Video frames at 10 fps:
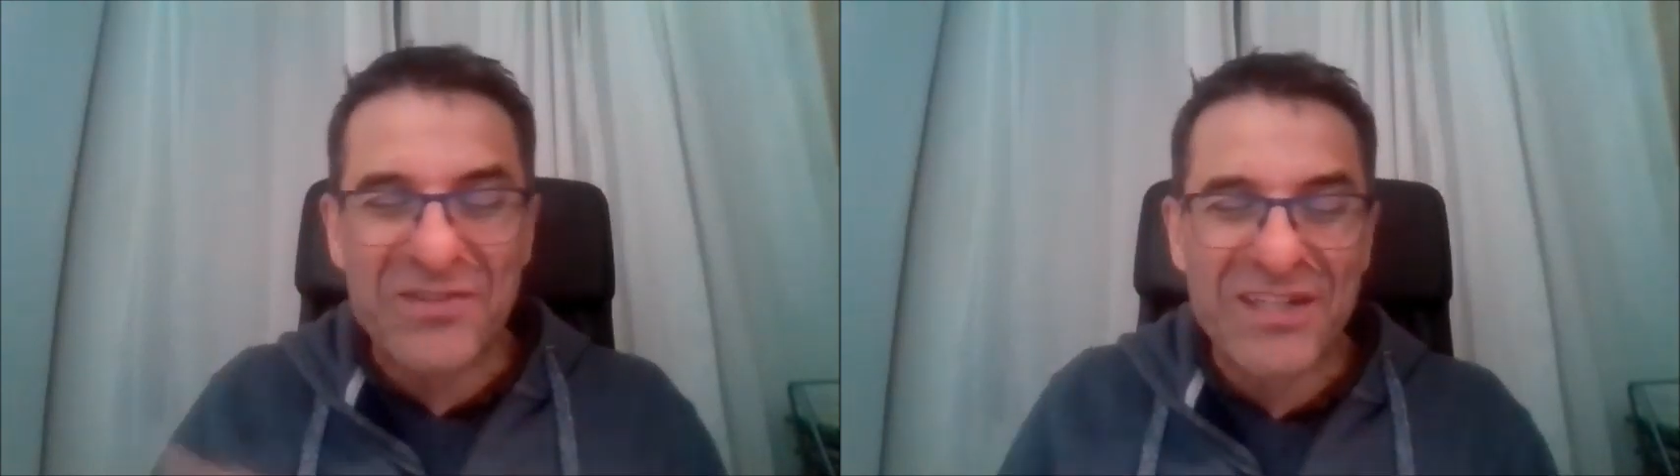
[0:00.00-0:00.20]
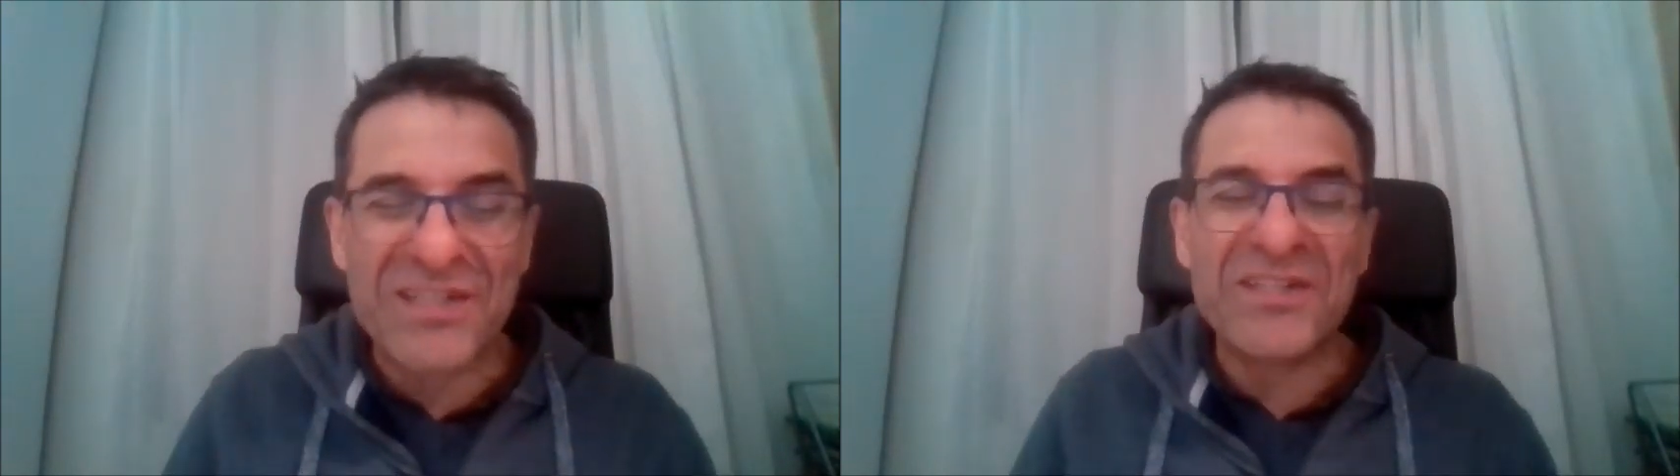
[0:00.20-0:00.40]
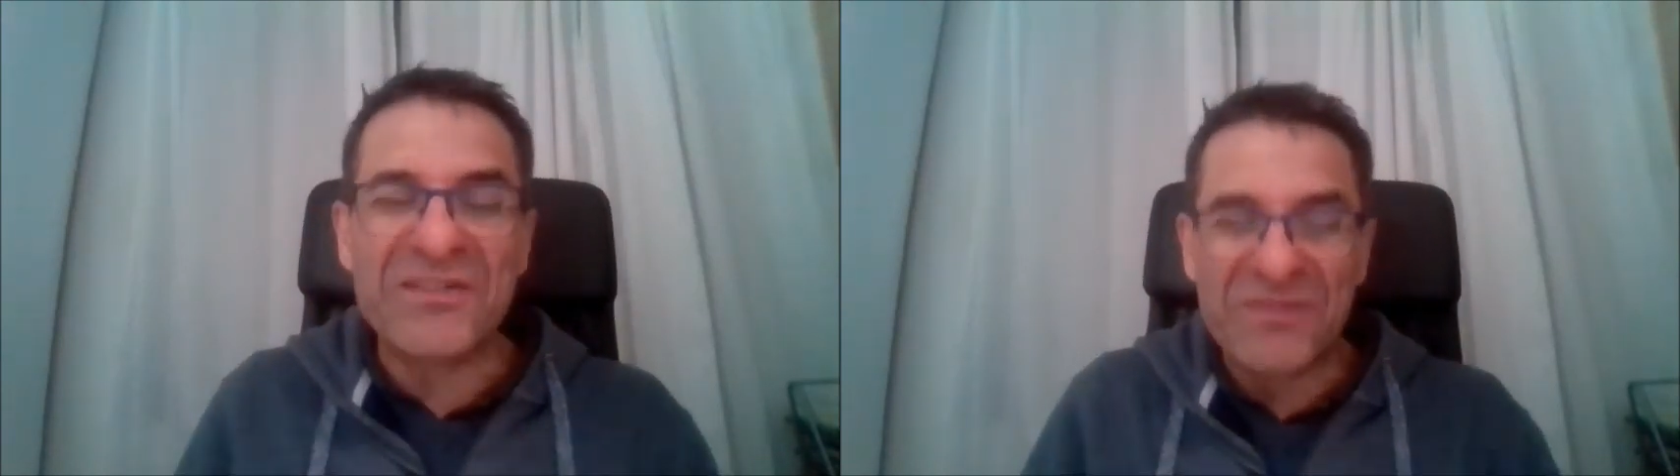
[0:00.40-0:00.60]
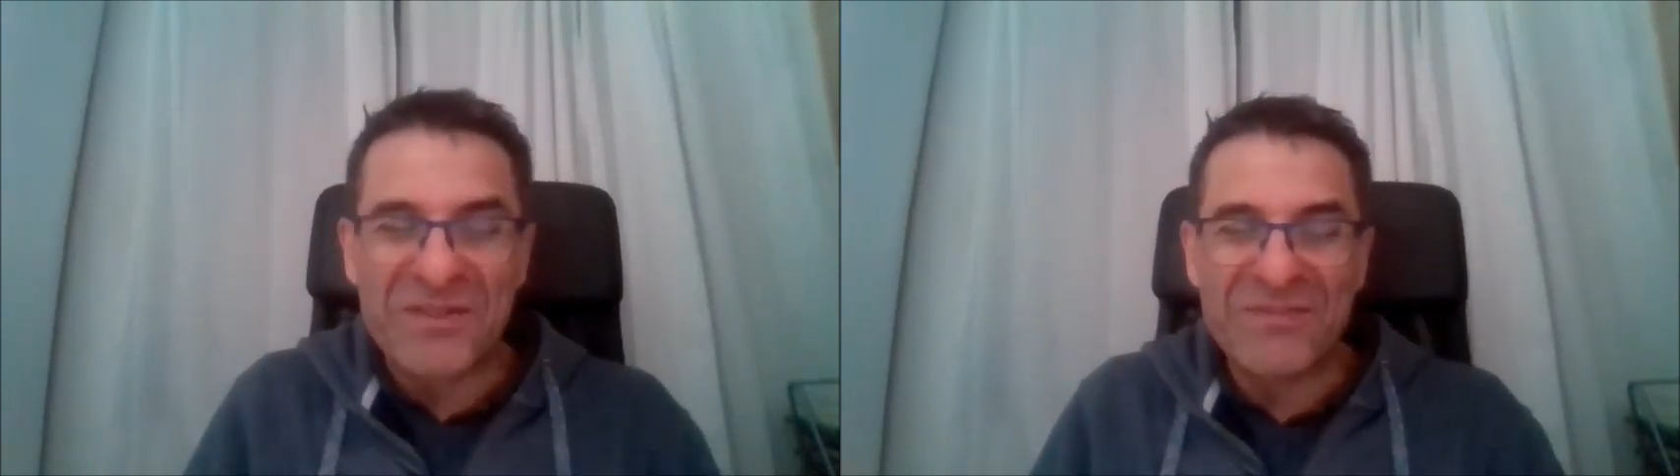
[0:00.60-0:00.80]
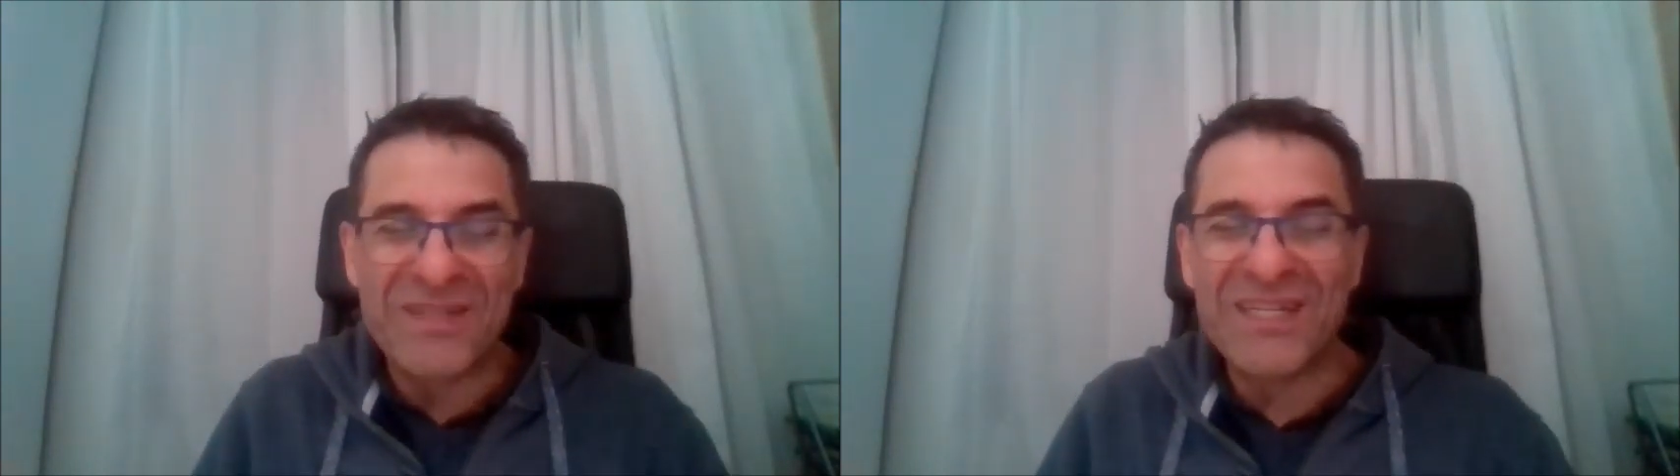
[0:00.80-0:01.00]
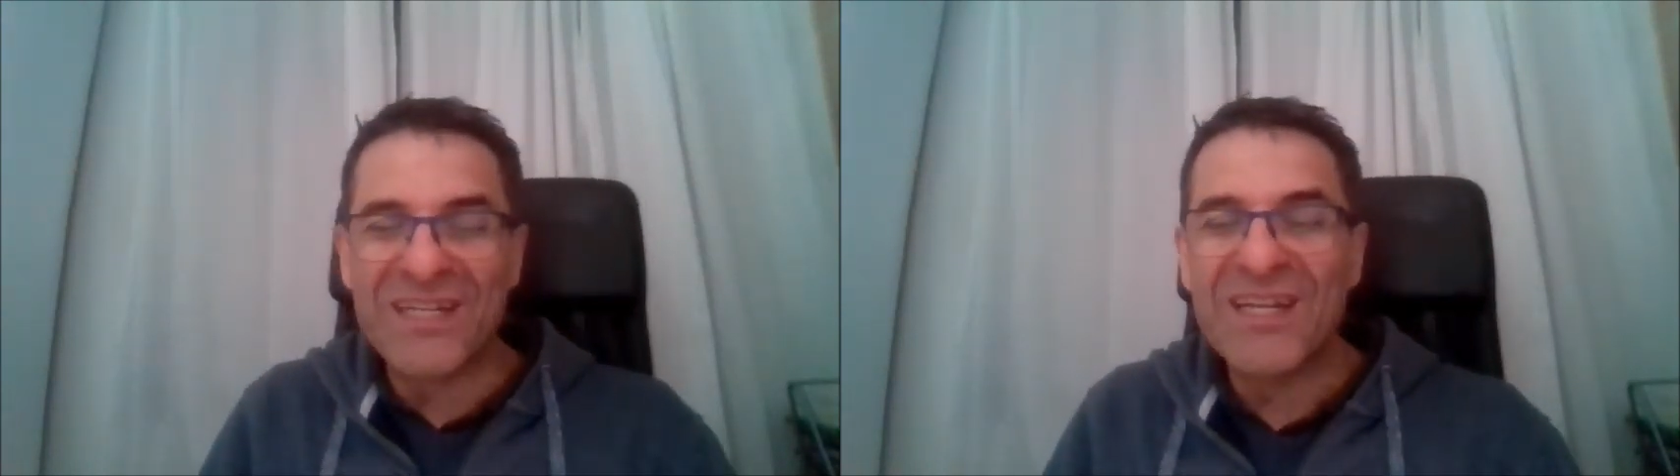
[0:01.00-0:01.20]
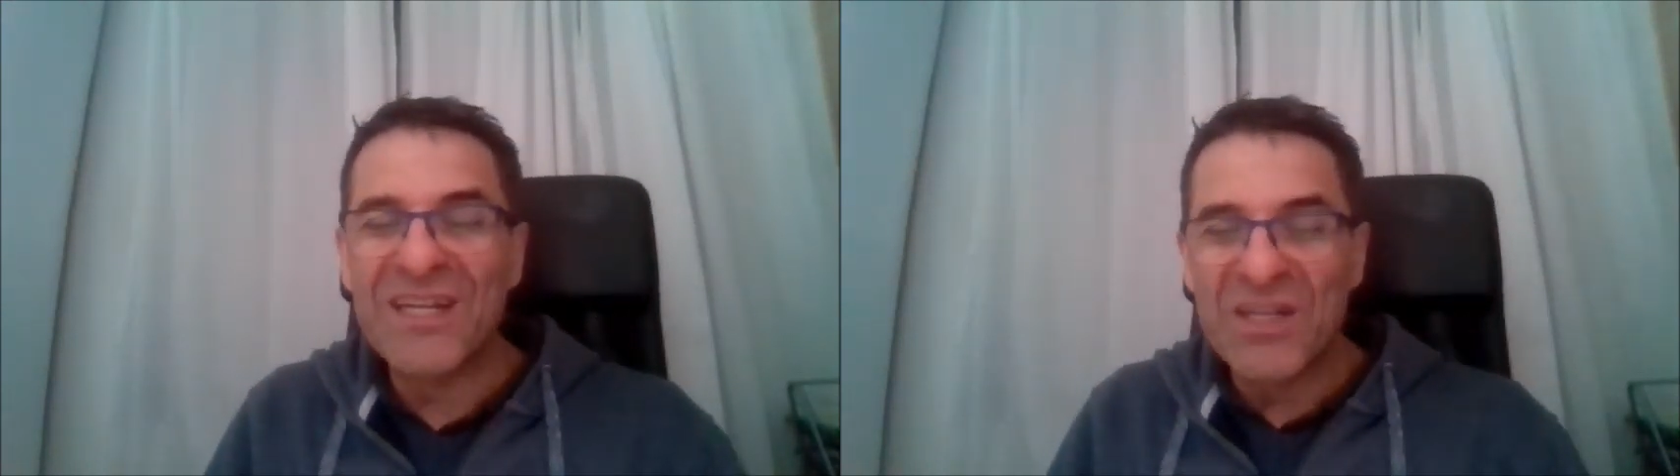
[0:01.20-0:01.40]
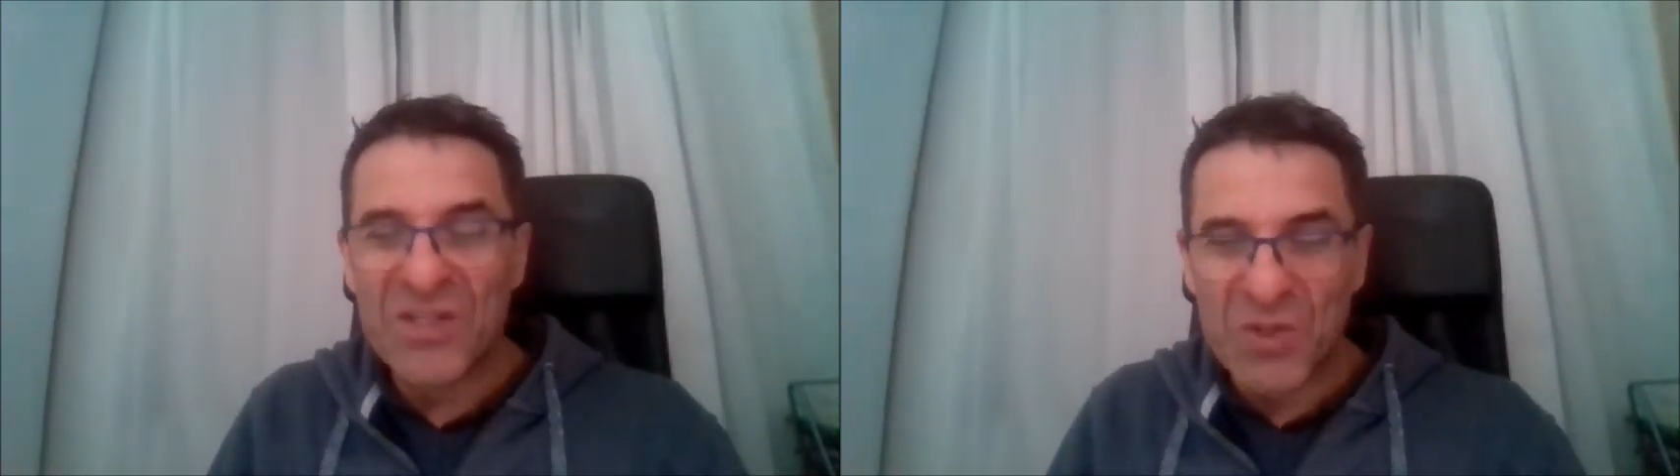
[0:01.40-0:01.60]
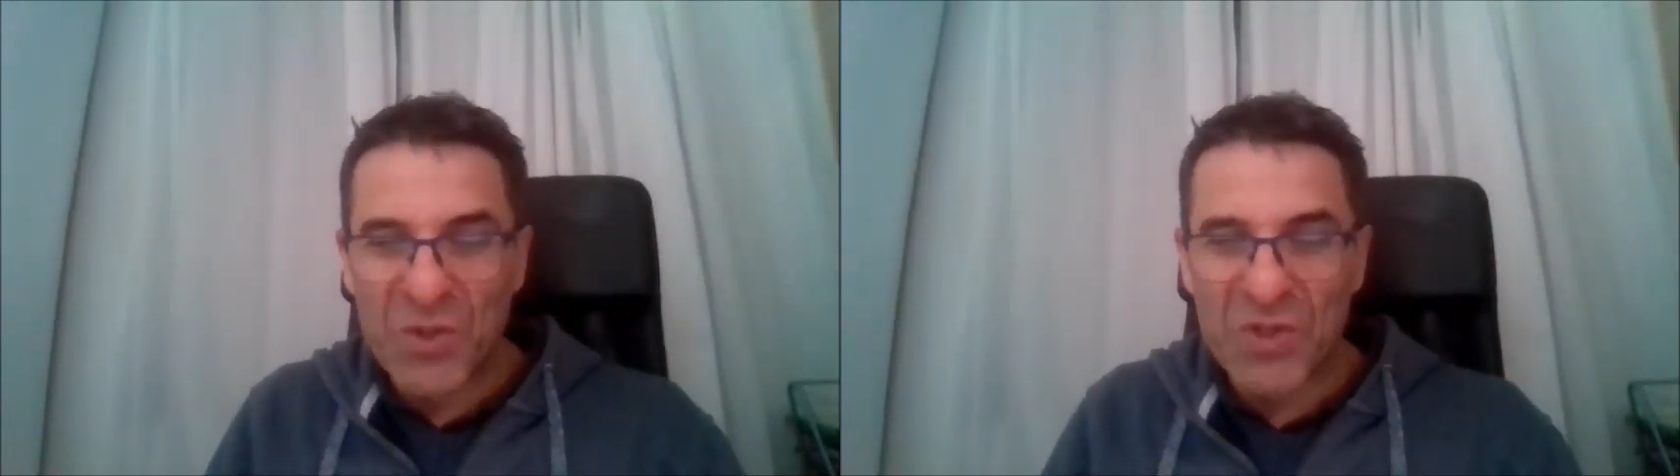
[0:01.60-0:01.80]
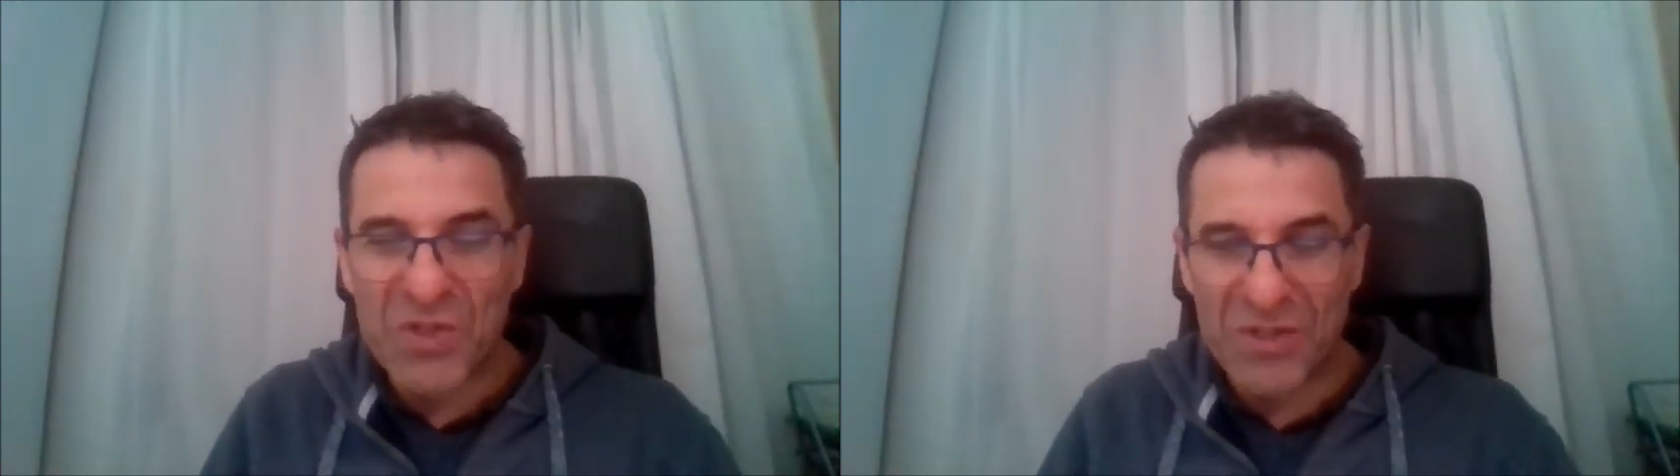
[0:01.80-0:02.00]
traces of them in
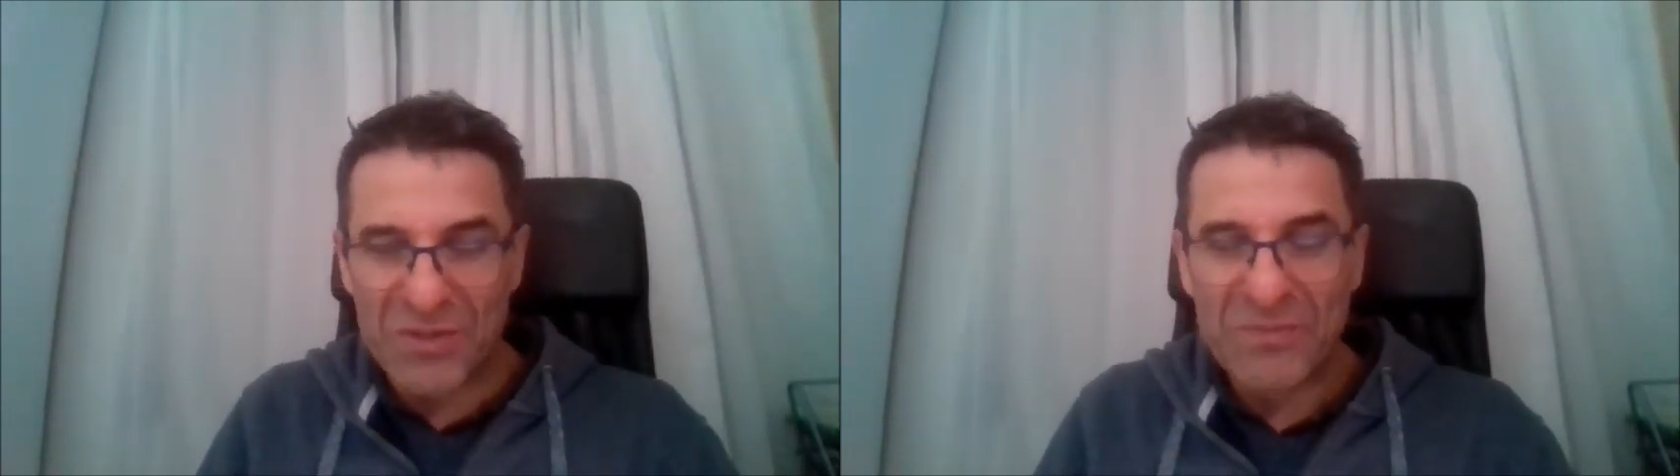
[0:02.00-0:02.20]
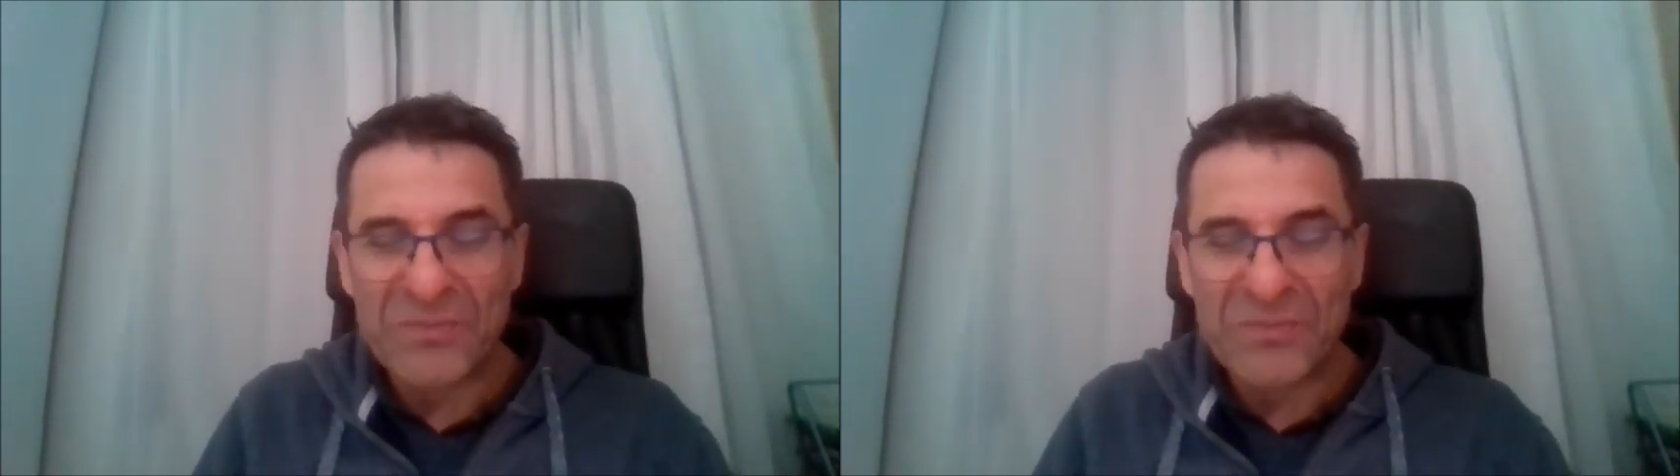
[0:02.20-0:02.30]
Georgia.